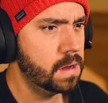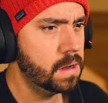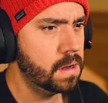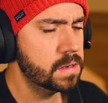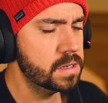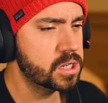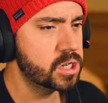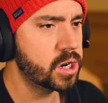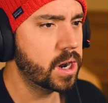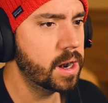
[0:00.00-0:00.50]

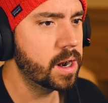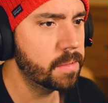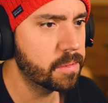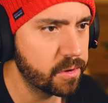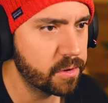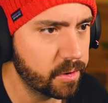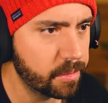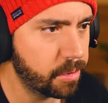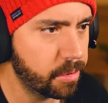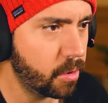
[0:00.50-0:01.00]
He's trying to
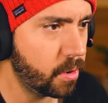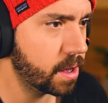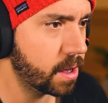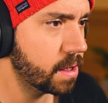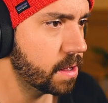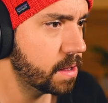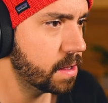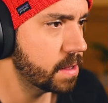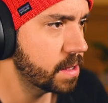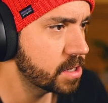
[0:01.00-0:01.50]
prove a
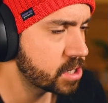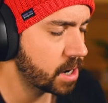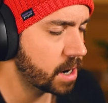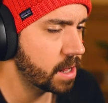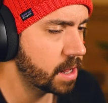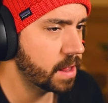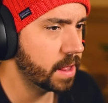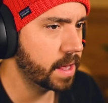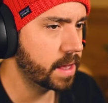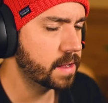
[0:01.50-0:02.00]
point. He's trying
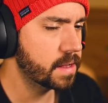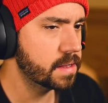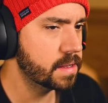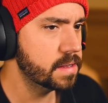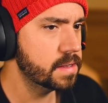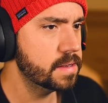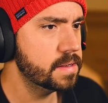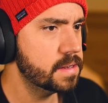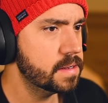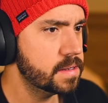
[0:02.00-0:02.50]
to, like...
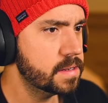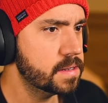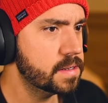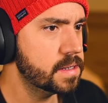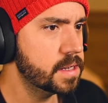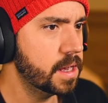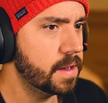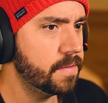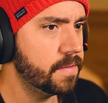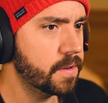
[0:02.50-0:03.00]

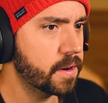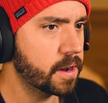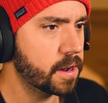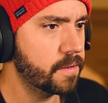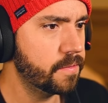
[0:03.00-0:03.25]
see if they're gonna